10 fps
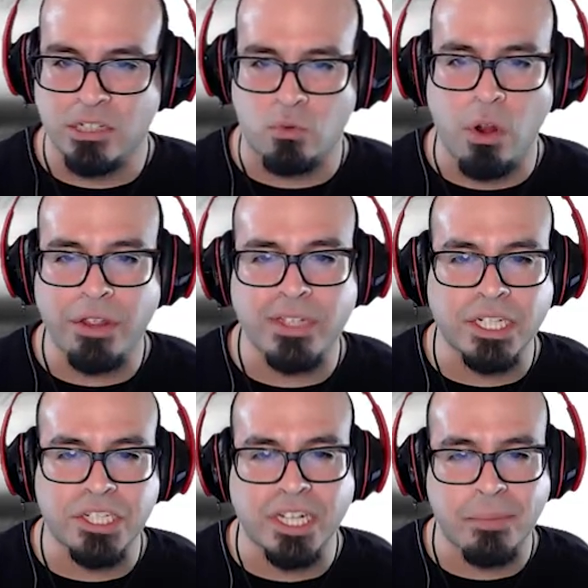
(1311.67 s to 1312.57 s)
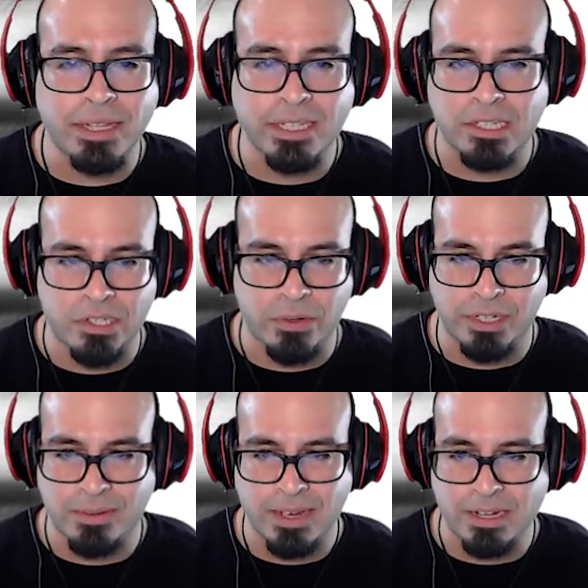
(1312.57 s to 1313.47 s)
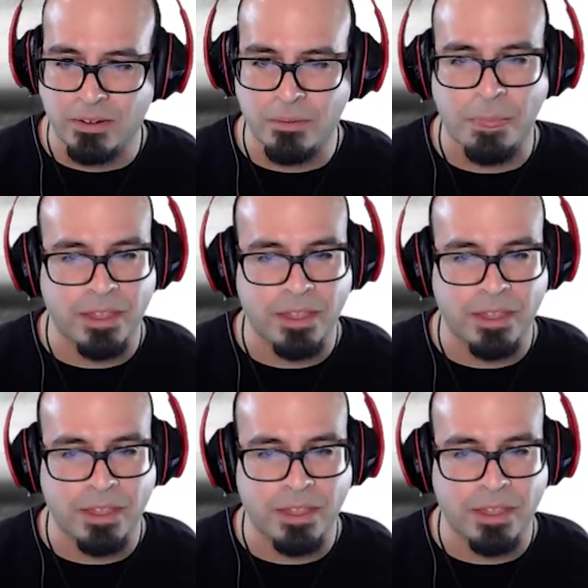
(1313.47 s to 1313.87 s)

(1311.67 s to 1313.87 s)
Is Roy using jelly beans as chewing tobacco?